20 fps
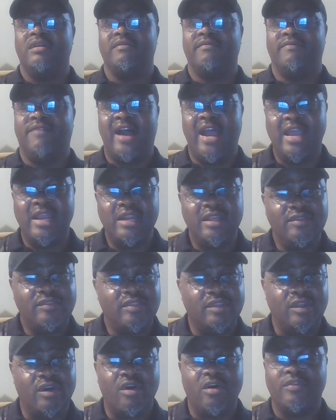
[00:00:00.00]

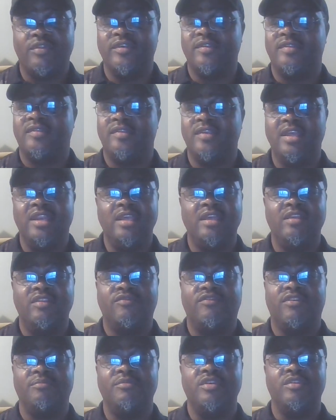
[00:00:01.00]
violence in all the cities from